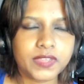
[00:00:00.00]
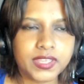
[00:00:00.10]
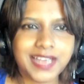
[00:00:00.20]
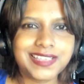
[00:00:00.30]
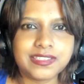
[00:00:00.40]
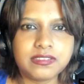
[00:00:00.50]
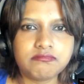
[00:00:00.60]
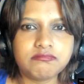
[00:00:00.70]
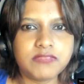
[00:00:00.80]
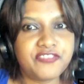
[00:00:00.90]
that's
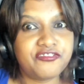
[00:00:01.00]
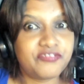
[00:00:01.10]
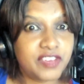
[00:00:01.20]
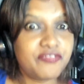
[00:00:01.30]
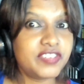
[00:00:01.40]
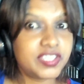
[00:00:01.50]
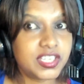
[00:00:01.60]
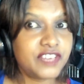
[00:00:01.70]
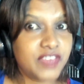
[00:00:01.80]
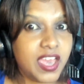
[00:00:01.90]
if
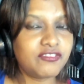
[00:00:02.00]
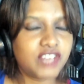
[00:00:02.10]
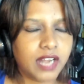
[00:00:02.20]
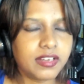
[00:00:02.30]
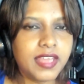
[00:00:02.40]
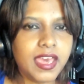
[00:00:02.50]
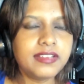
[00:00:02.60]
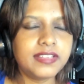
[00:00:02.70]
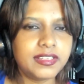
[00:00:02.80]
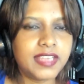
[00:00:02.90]
they have done
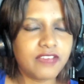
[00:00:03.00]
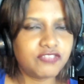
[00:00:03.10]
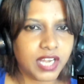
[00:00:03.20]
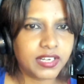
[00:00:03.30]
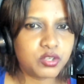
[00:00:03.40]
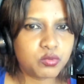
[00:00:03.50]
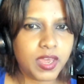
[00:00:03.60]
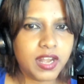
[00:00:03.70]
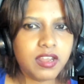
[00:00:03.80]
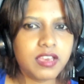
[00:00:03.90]
that, then they have done it
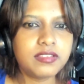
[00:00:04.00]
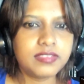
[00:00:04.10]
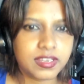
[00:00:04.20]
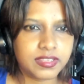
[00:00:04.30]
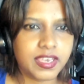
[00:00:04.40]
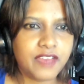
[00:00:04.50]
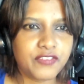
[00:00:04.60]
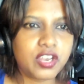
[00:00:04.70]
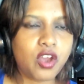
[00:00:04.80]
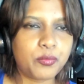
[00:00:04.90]
well, that they have
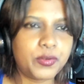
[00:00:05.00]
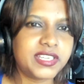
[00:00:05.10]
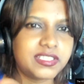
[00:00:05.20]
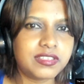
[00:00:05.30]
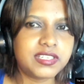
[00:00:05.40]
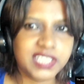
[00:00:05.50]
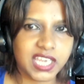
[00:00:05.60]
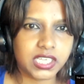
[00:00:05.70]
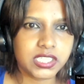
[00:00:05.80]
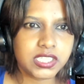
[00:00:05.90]
incorporated the
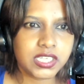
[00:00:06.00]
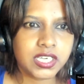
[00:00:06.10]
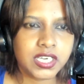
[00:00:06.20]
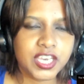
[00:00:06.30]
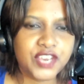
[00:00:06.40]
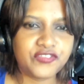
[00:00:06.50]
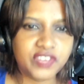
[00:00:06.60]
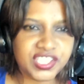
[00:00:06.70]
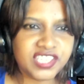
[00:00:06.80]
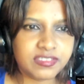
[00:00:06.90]
taint. If
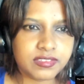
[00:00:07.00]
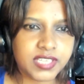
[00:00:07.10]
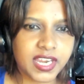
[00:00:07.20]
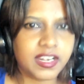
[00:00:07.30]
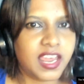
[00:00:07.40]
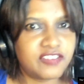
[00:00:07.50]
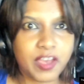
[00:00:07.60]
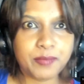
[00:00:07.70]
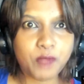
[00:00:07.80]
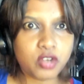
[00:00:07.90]
this is the taint, and if
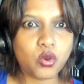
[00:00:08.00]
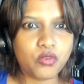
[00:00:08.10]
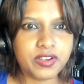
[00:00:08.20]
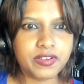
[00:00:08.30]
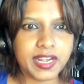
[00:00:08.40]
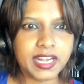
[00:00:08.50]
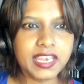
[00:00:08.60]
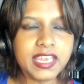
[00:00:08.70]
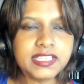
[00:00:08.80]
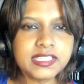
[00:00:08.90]
I'm not
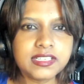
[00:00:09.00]
overreading it,